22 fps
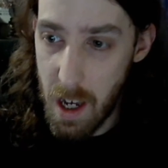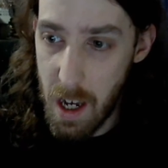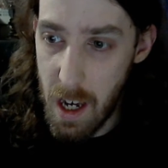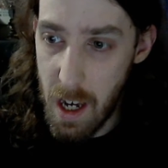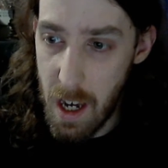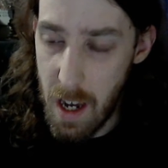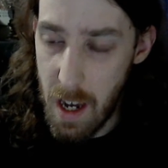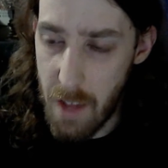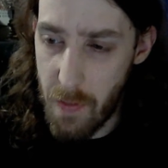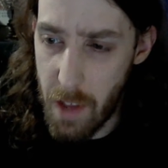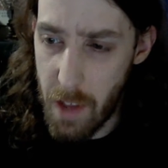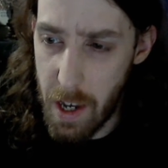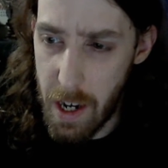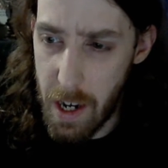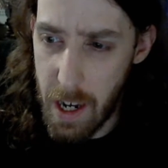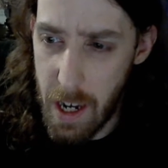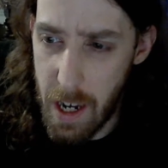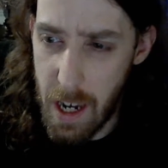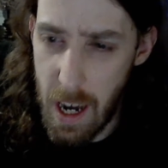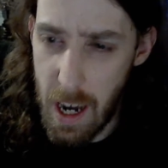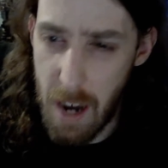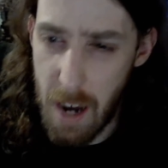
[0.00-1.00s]
And then
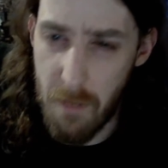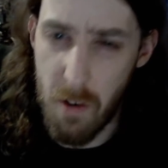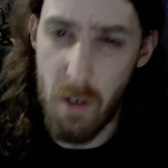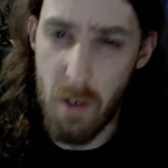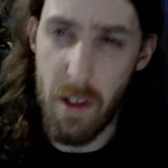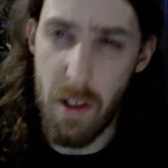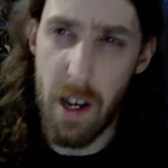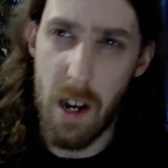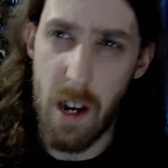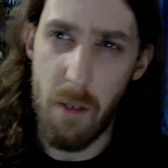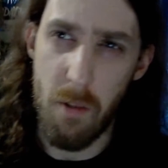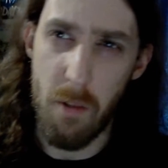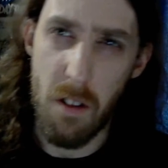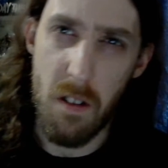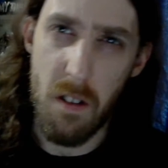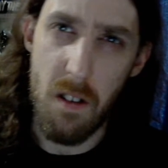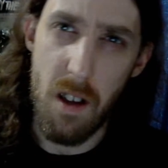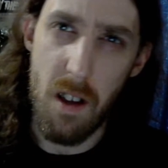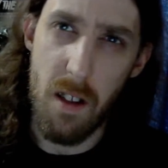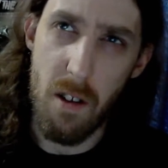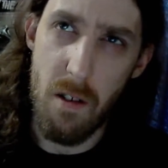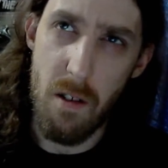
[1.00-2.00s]
after that, I would
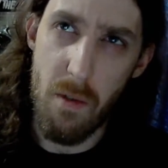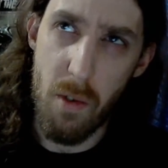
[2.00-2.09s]
stay there